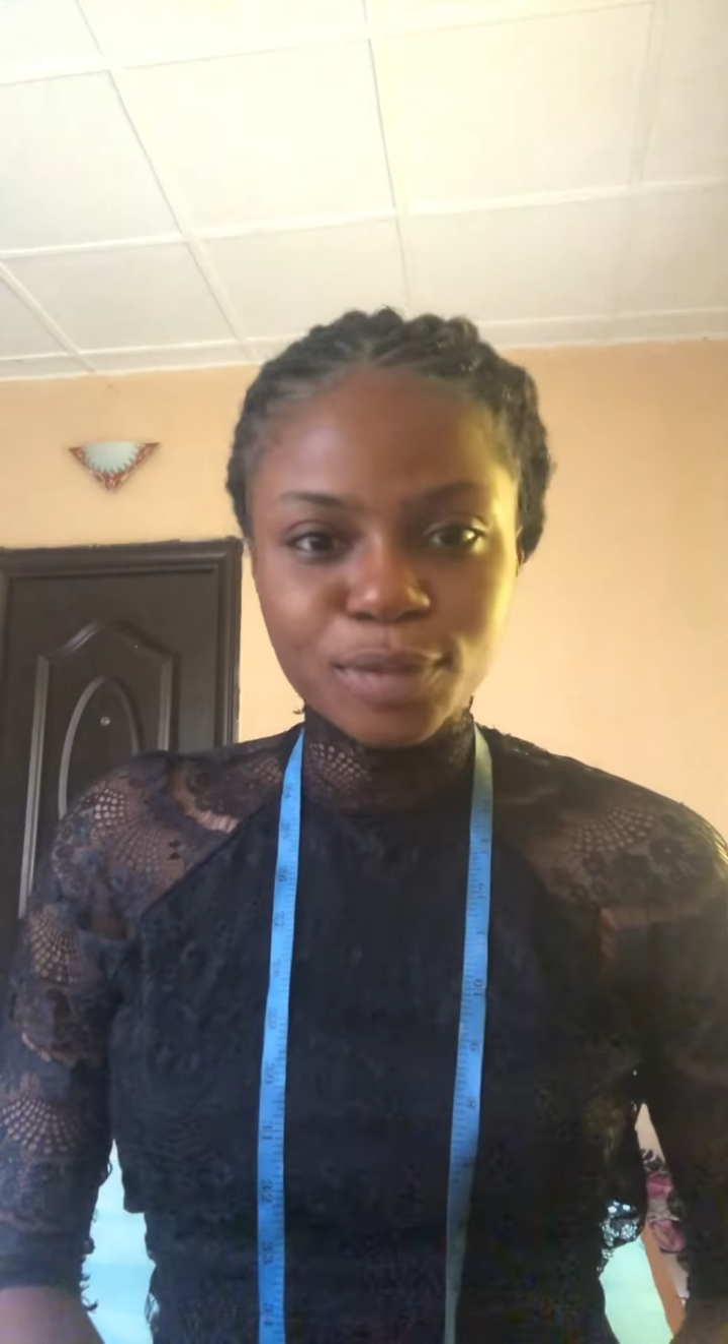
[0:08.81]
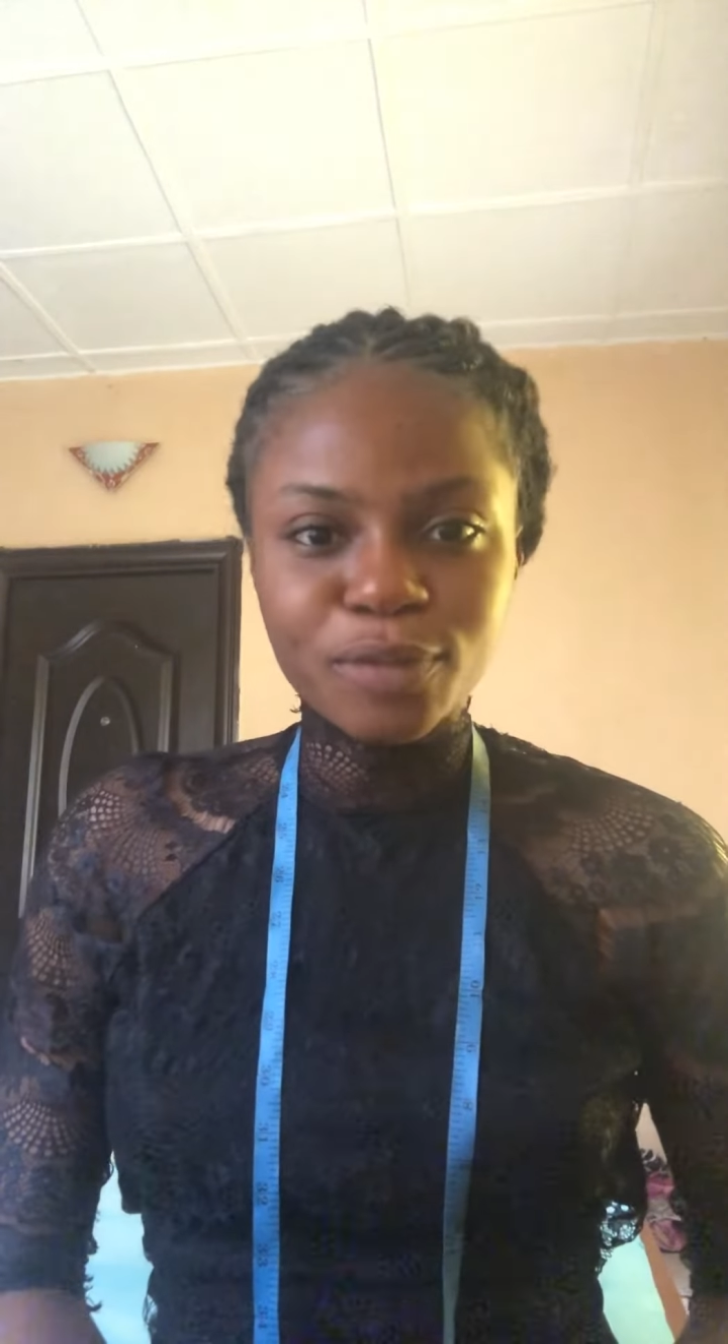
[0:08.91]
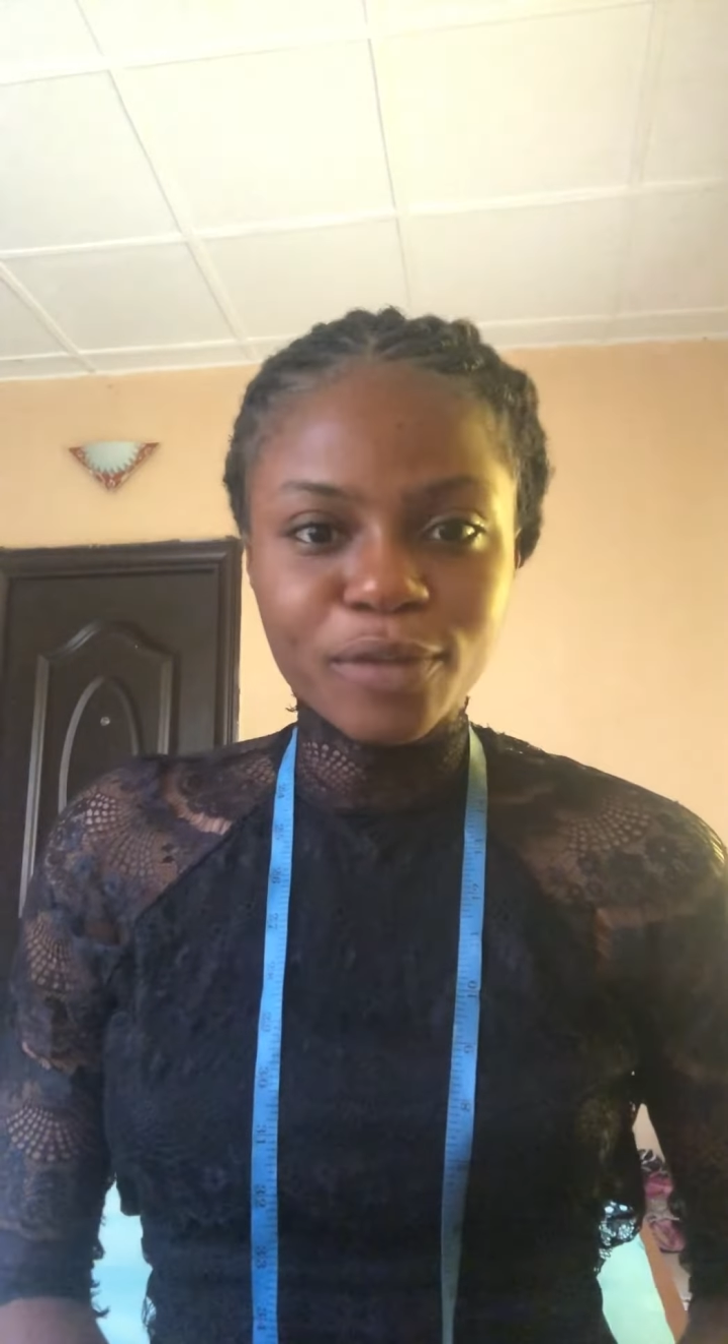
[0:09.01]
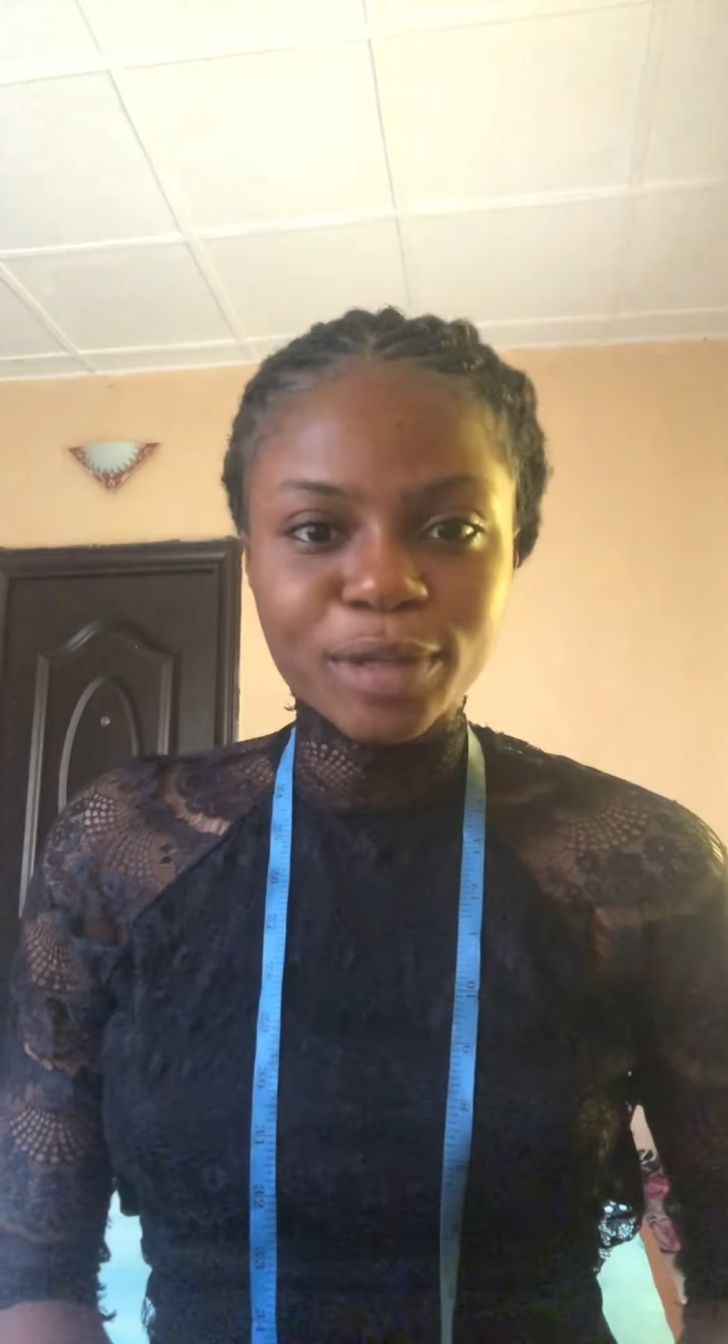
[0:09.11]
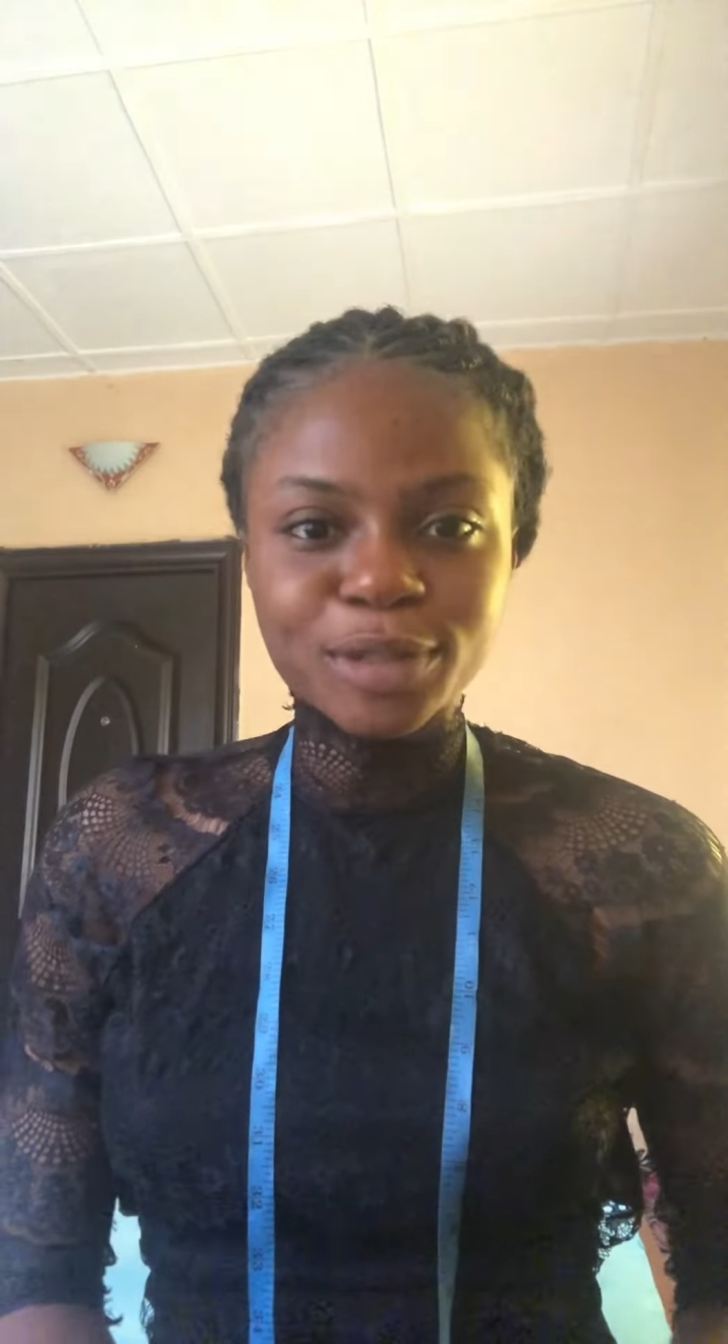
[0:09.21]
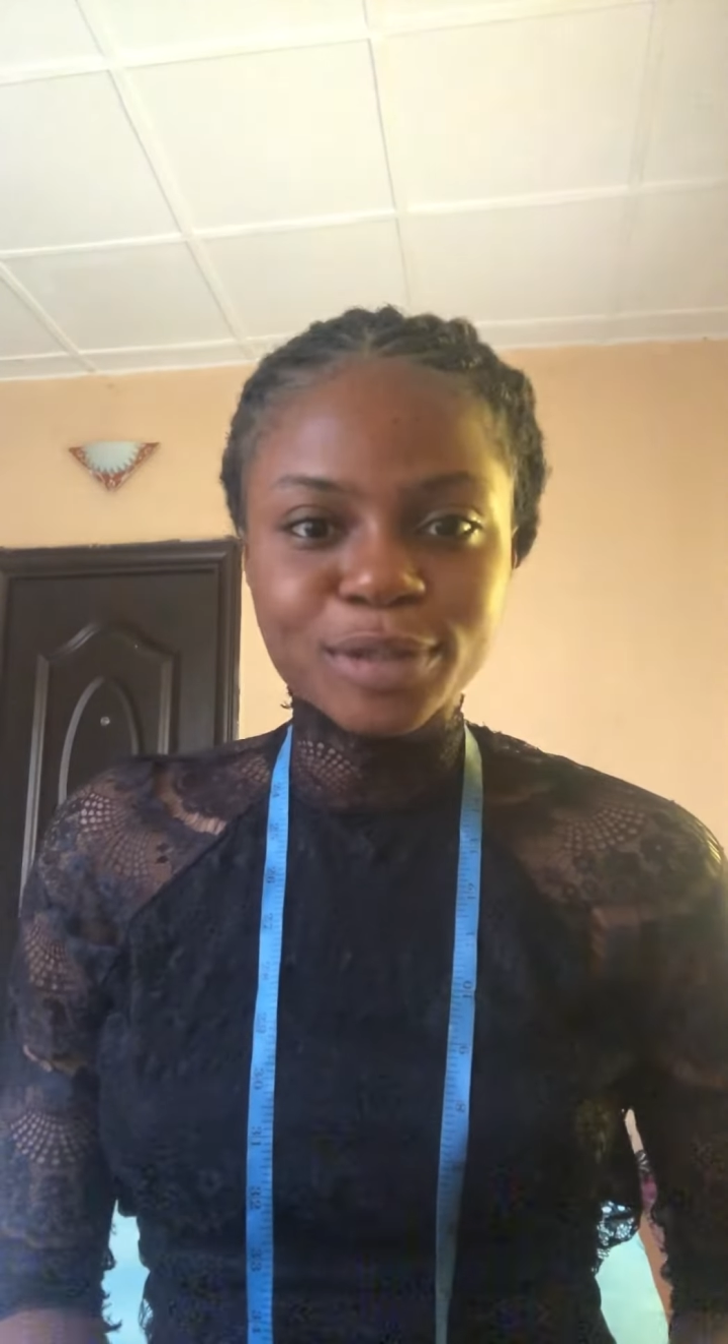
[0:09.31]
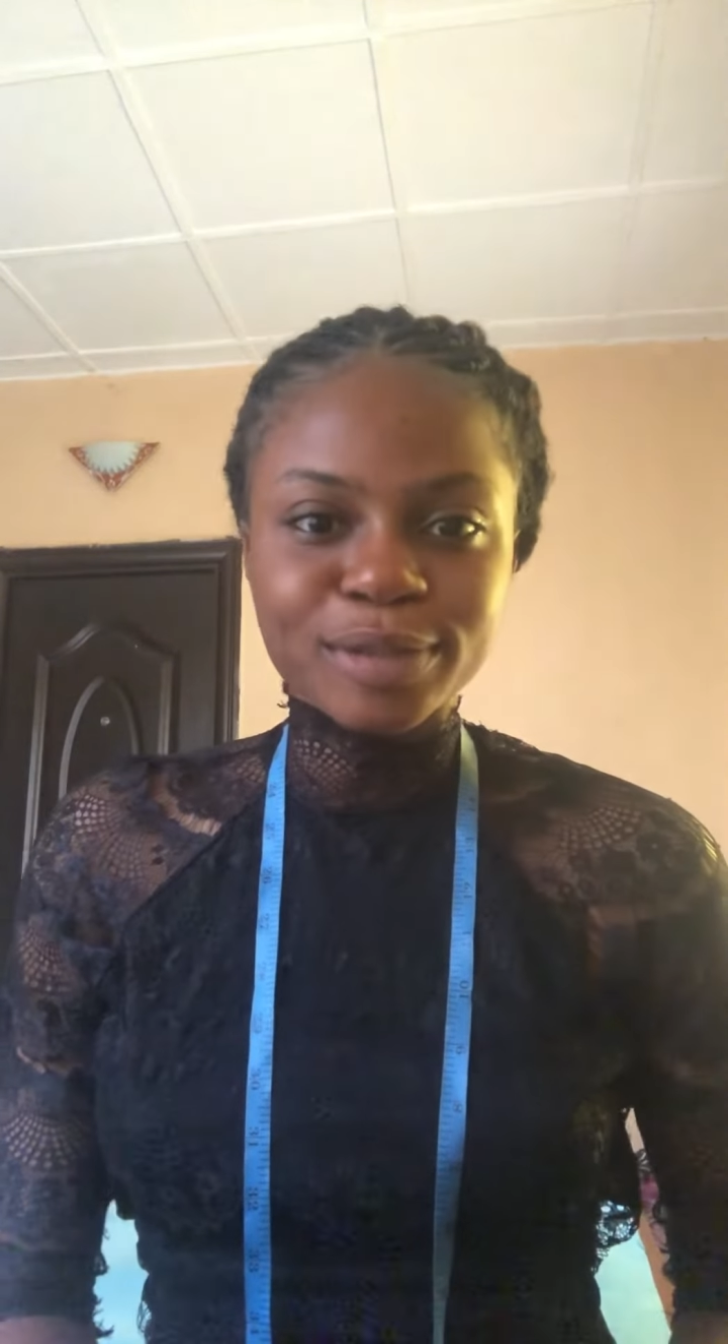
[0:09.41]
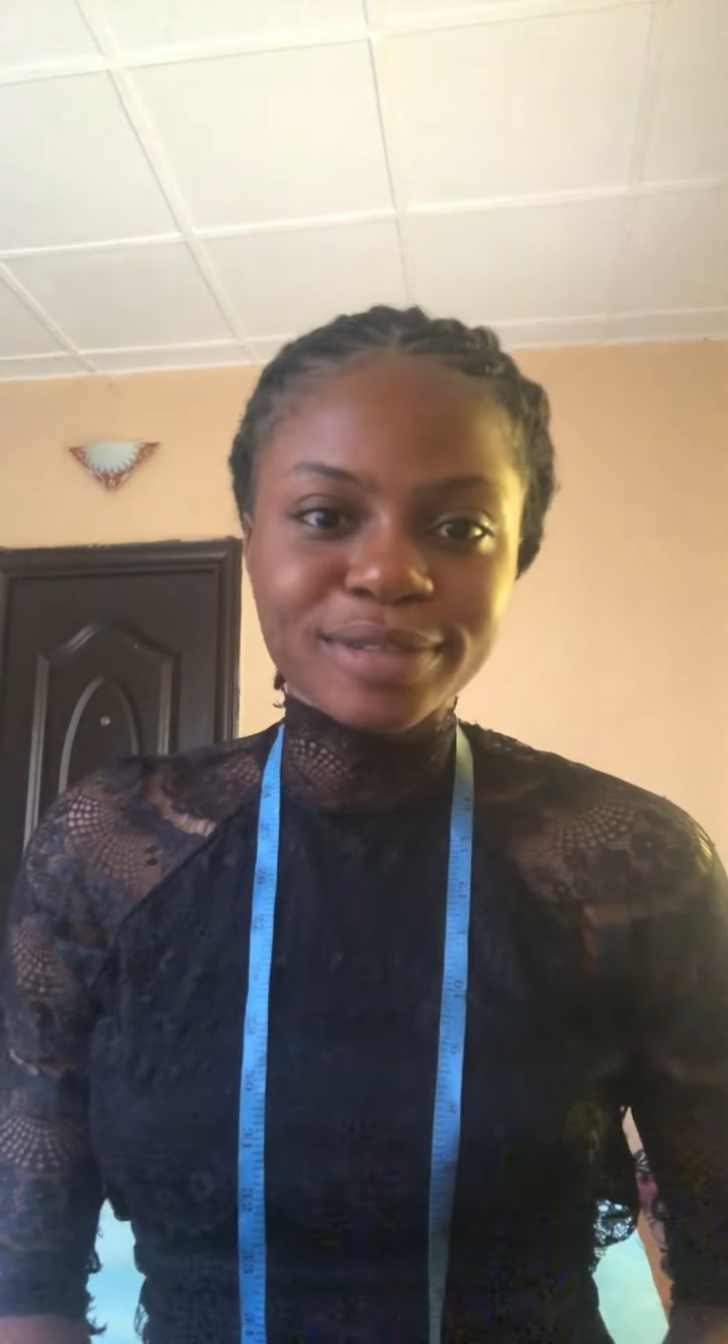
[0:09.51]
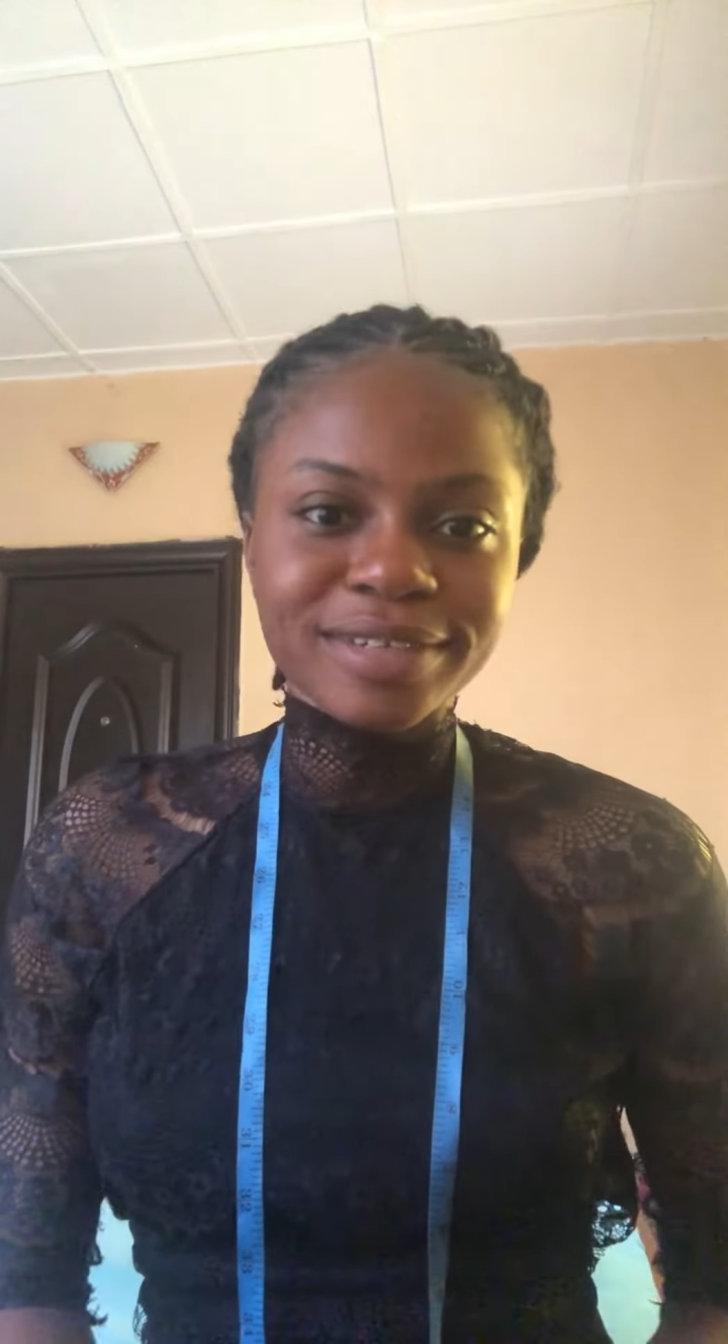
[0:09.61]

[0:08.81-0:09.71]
fashion.